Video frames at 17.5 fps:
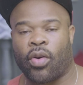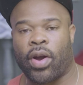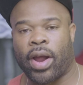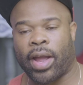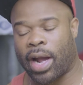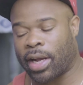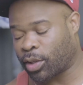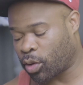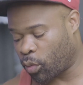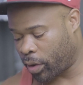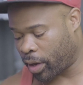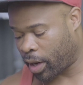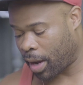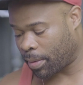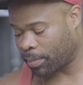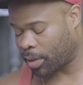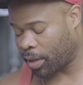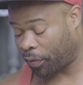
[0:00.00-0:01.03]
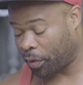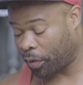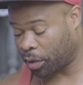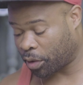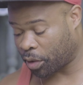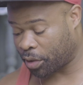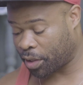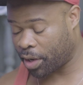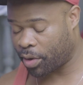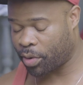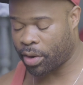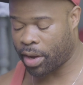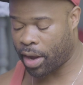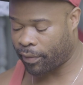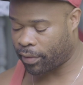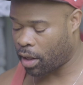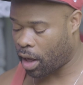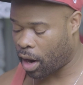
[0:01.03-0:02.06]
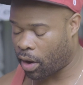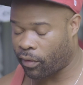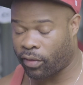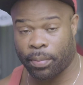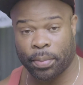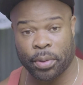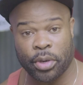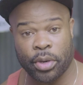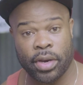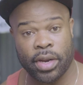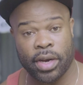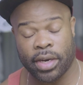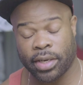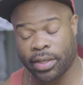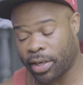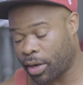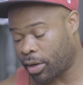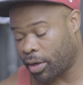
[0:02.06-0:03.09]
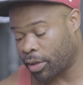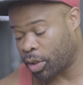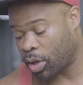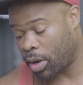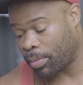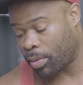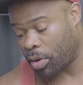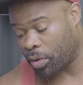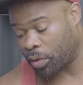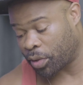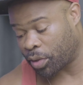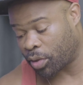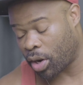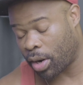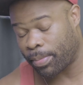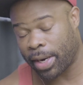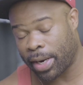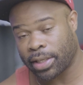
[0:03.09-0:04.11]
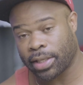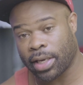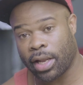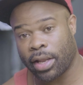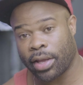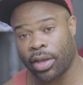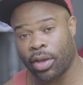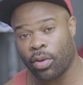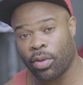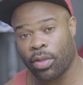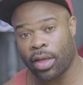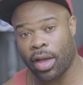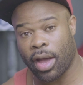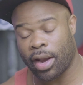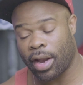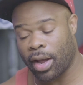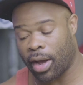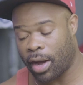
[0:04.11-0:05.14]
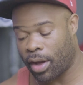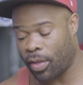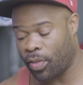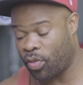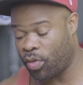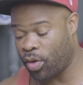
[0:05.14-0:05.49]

Alright guys, so when it comes to the features here, you have a lot of opportunities here. So I'm going to start by telling you that